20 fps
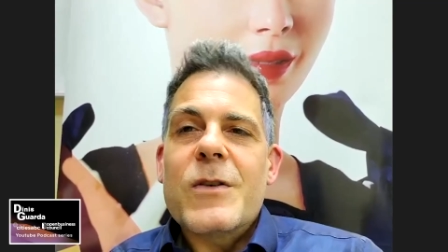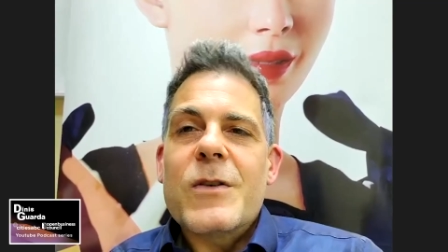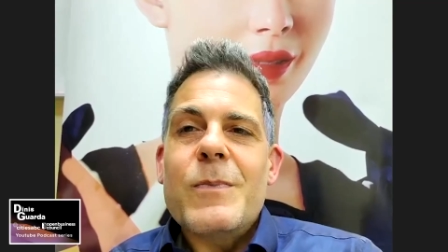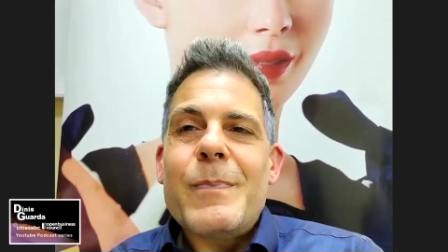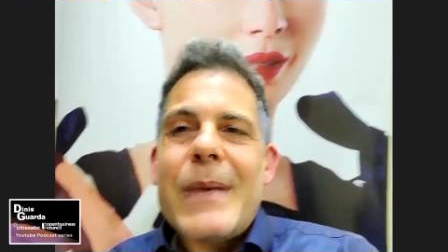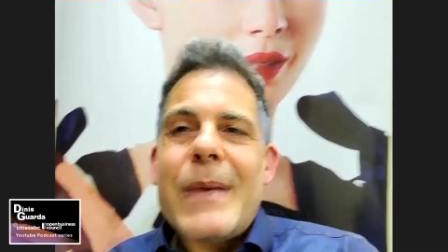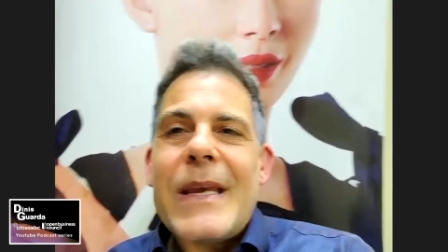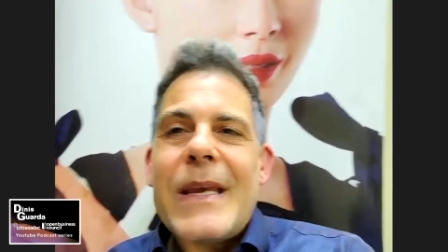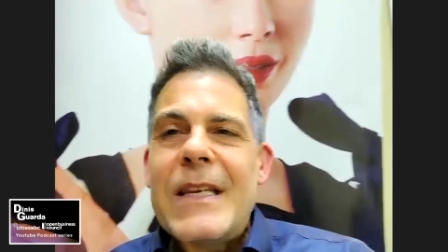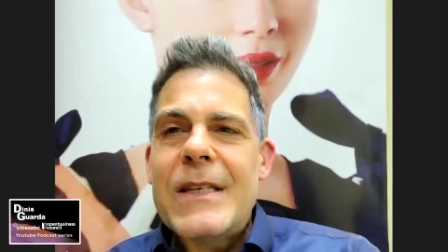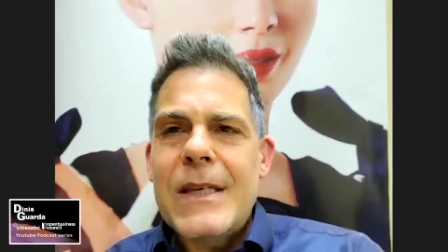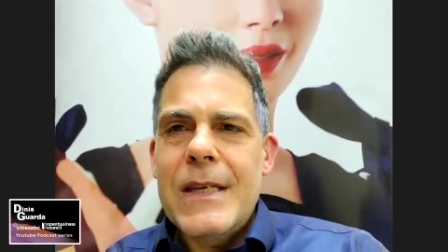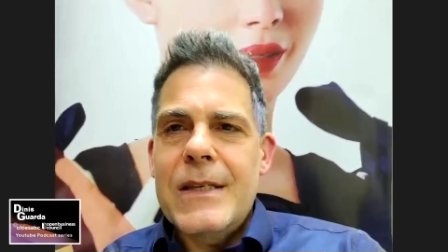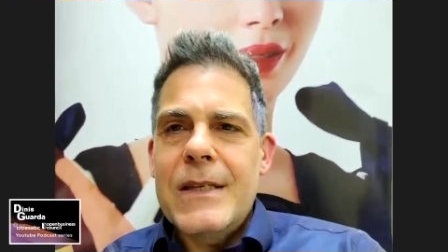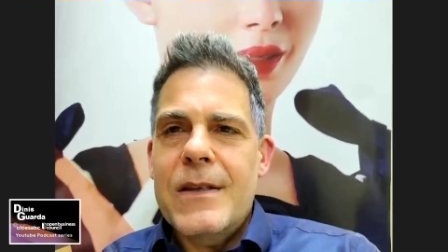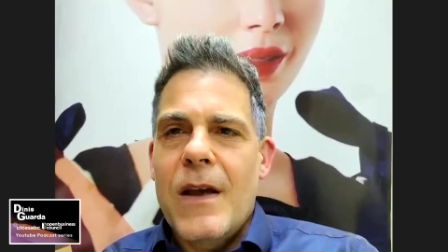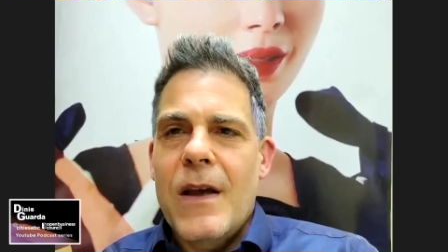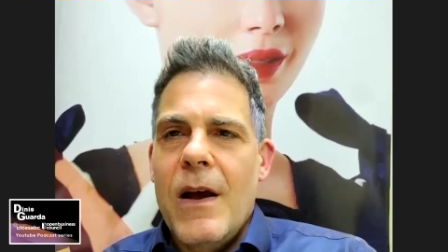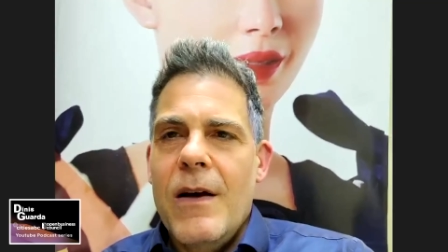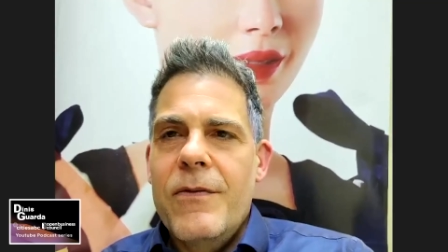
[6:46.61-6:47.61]
species
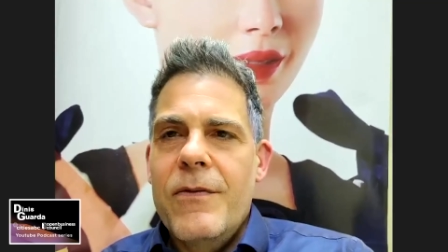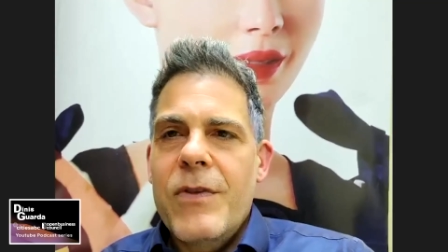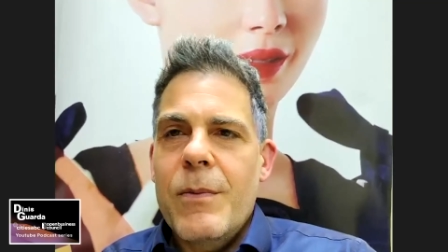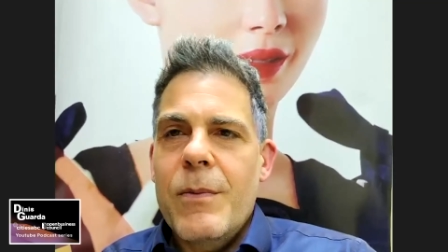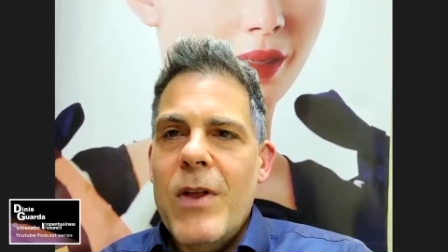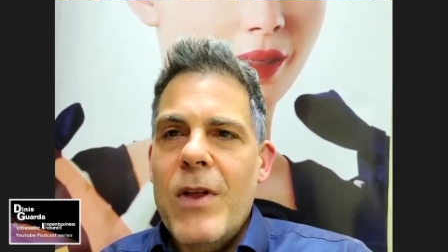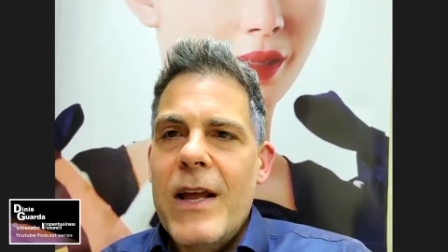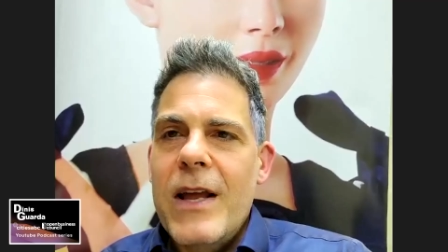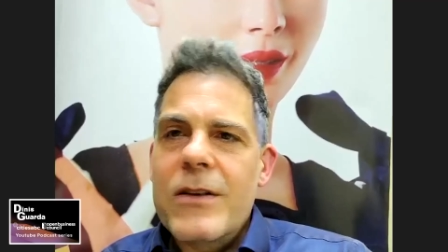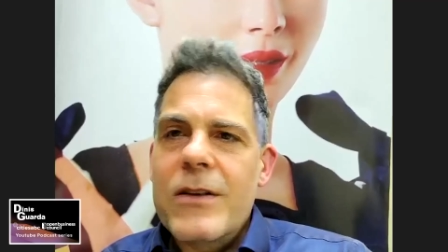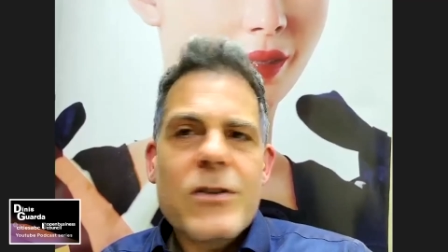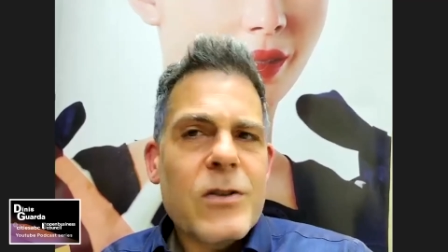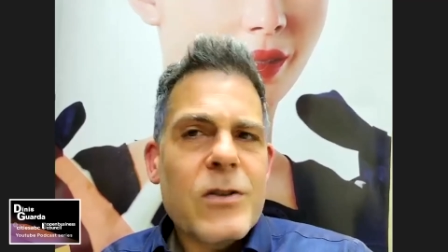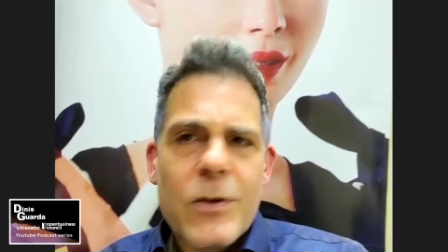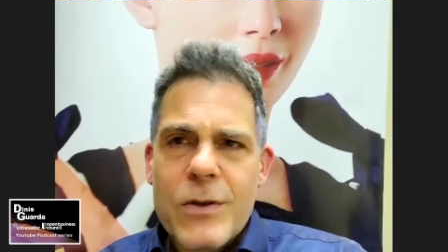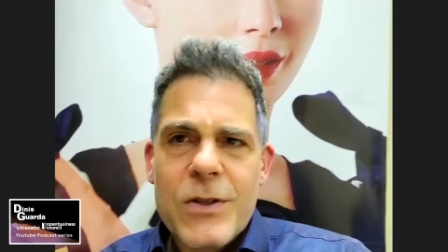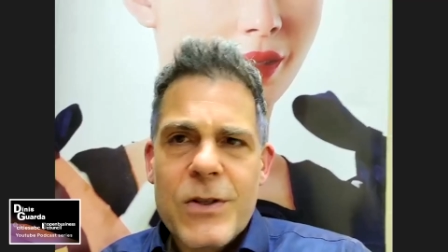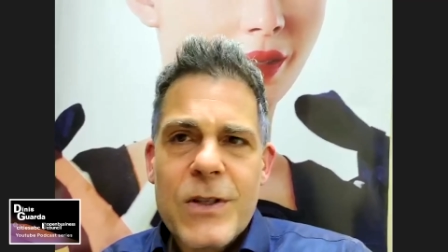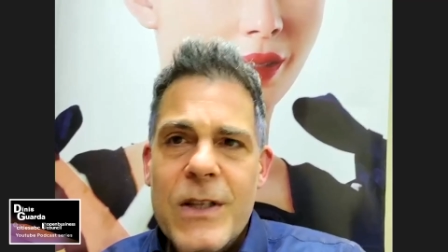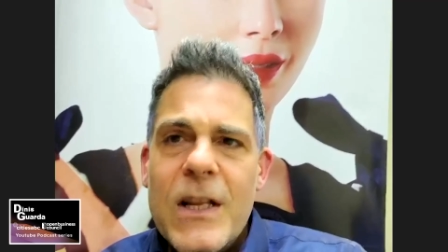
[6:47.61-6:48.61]
of the planet. So
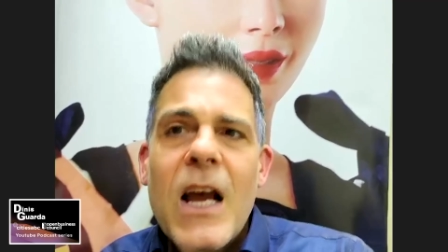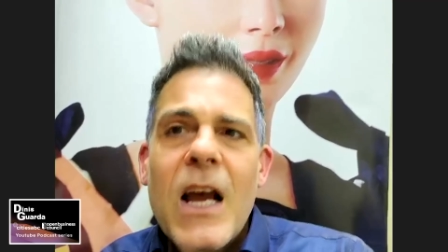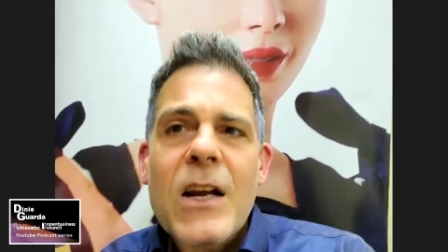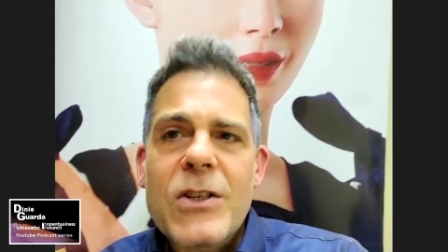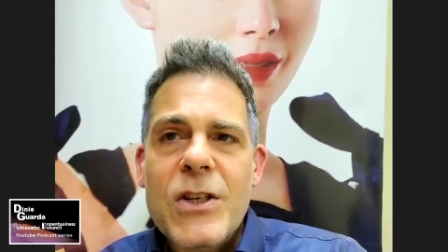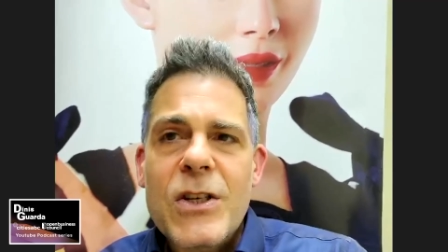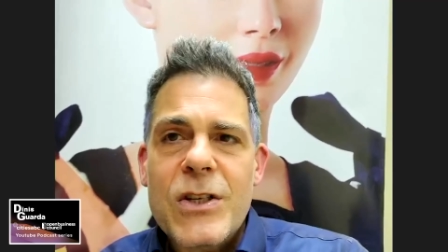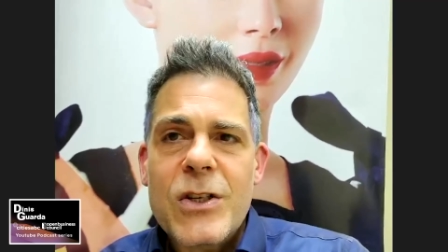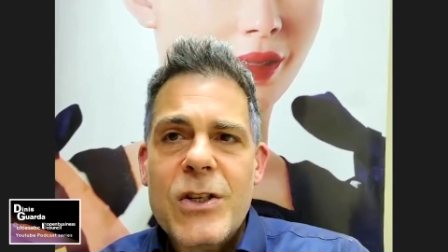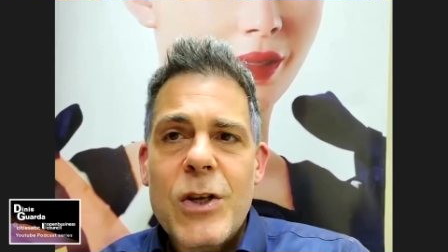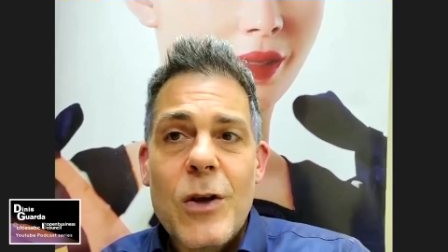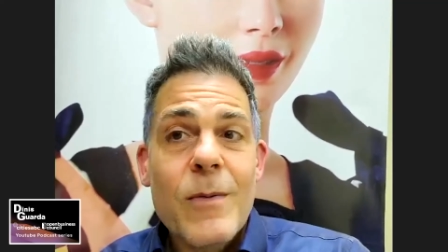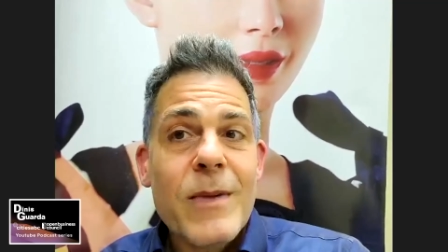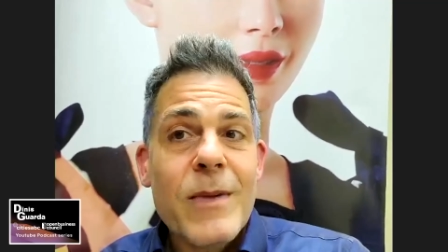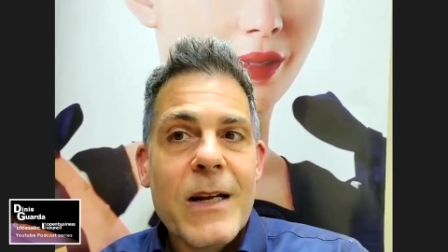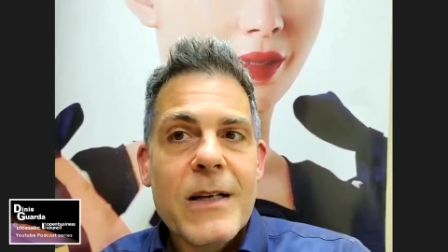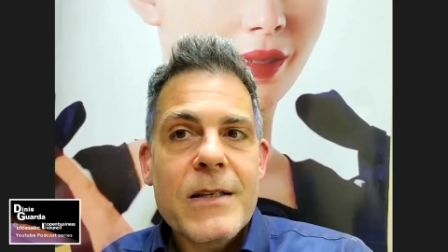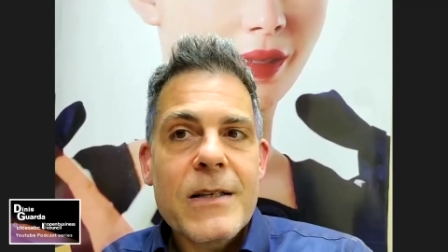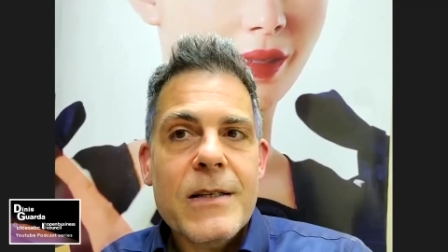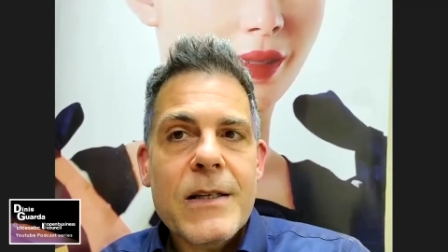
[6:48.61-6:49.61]
it's not just
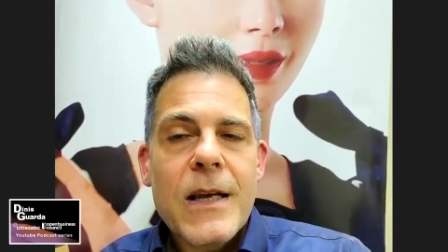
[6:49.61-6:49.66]
humanist.